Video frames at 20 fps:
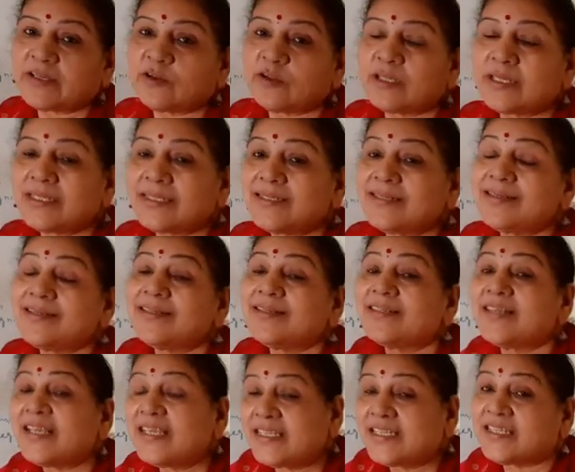So this is the
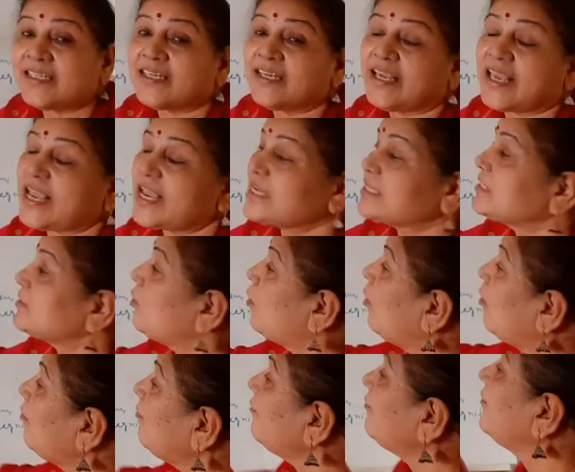sixth case
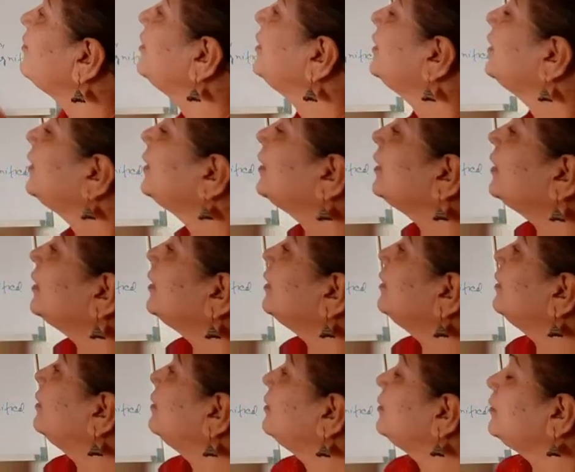of
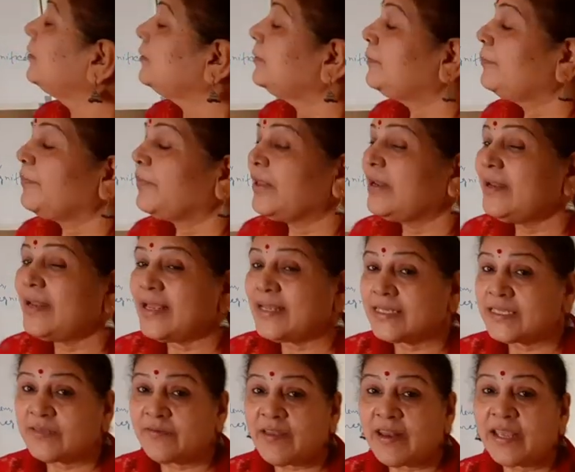
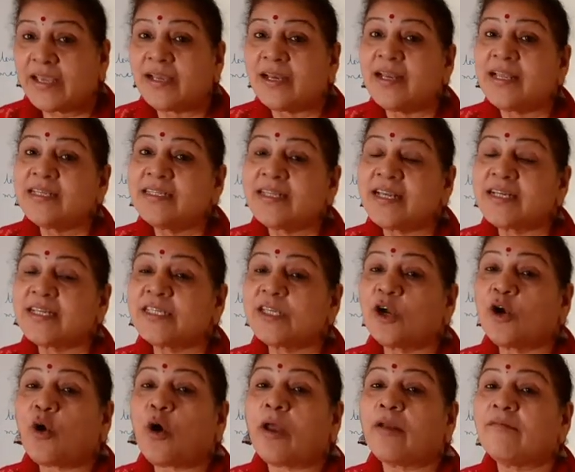spherical lens, that is
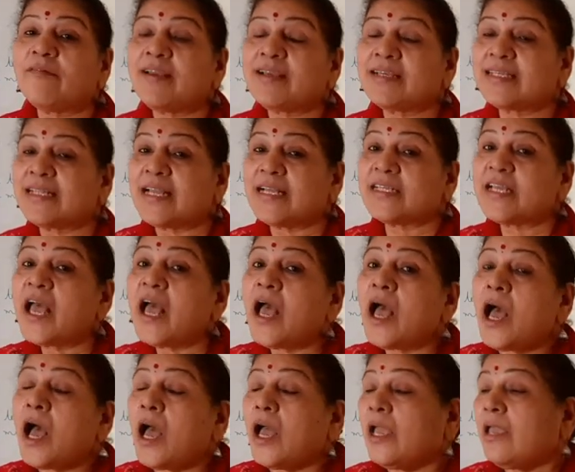a convex lens.
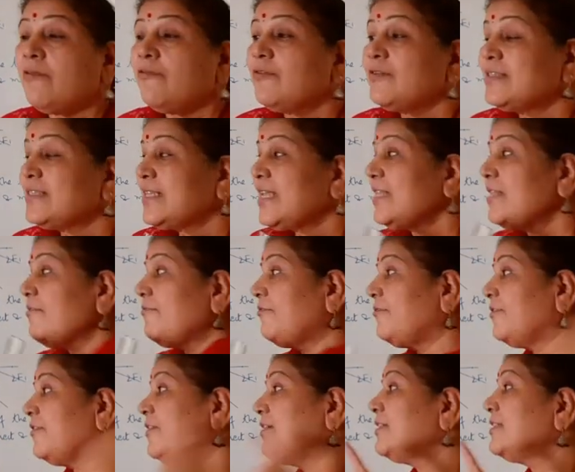If you see the
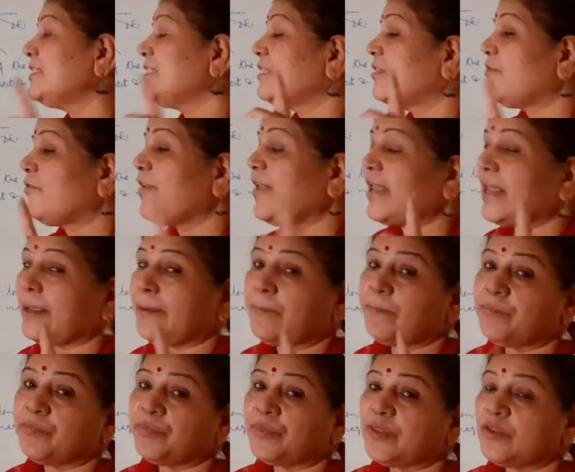first
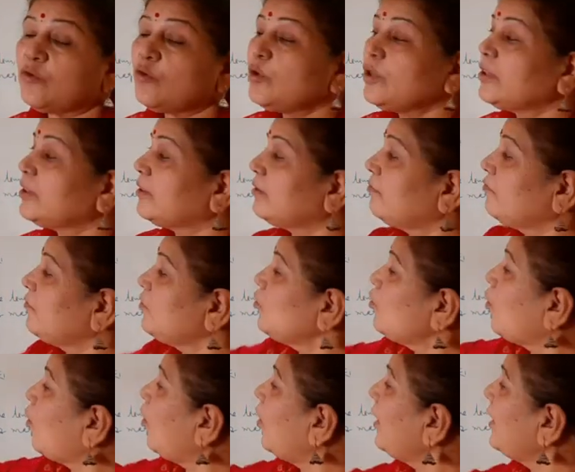ray, so
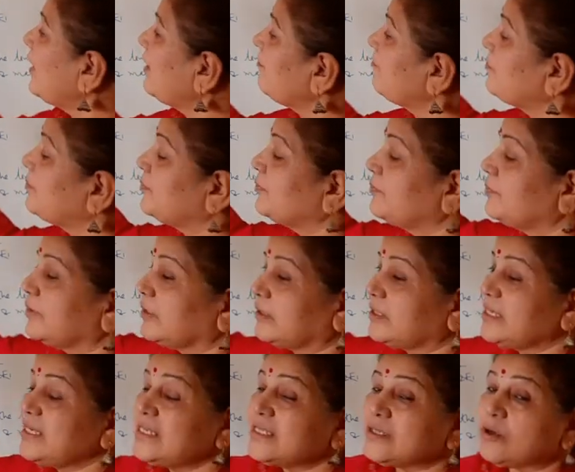you all have
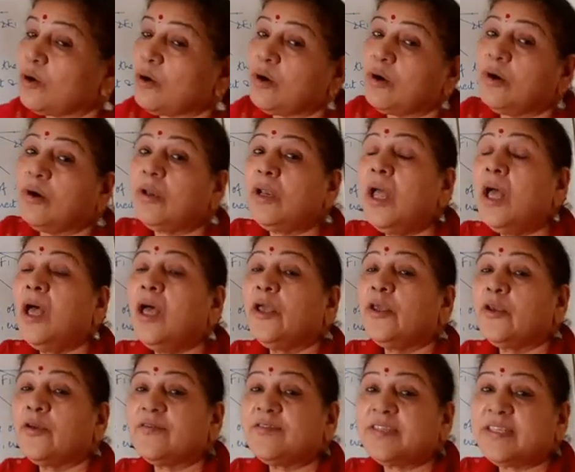these, all
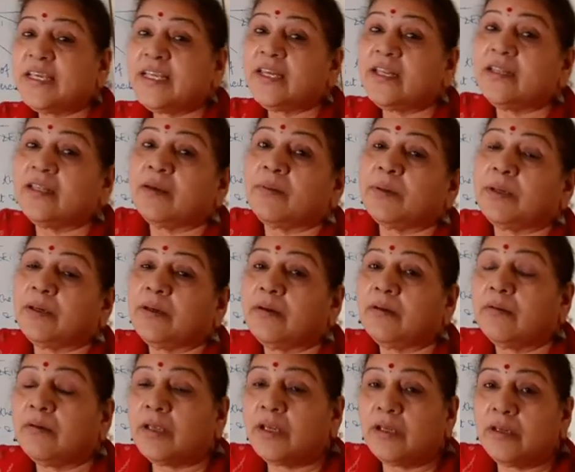you've seen in the
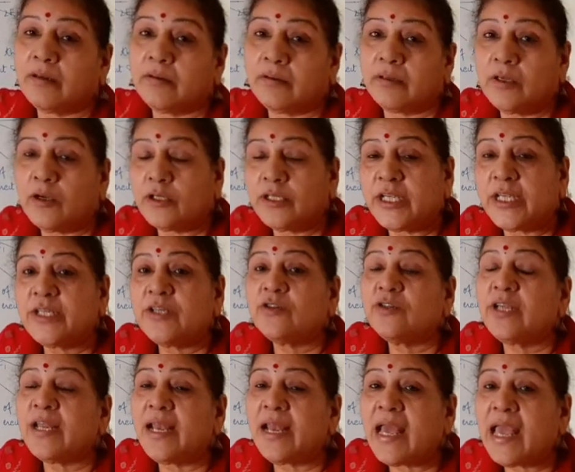in your
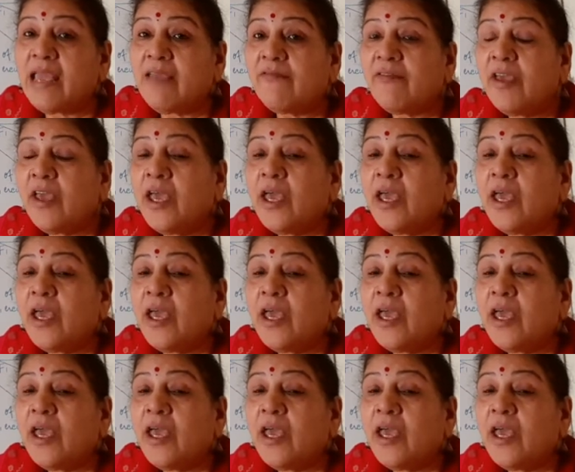day-to-day life.